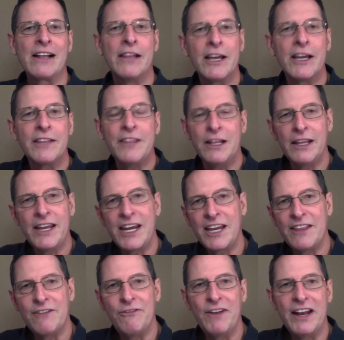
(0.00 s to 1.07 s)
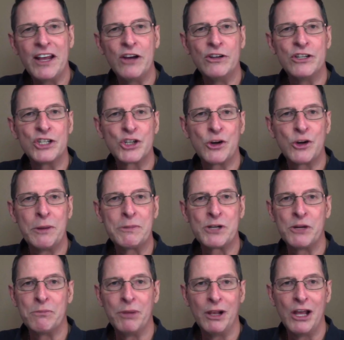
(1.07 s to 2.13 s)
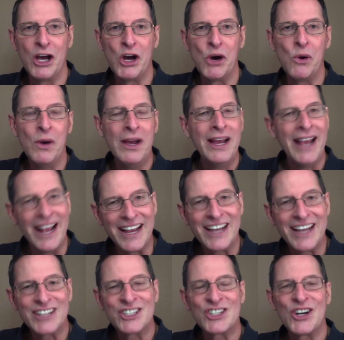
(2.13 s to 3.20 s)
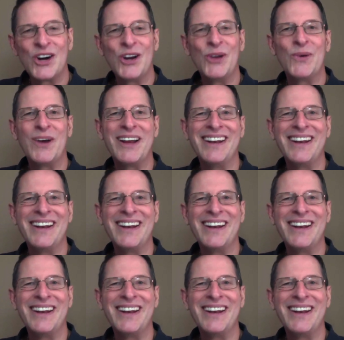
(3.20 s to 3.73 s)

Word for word: Click the link in the video description below and get started right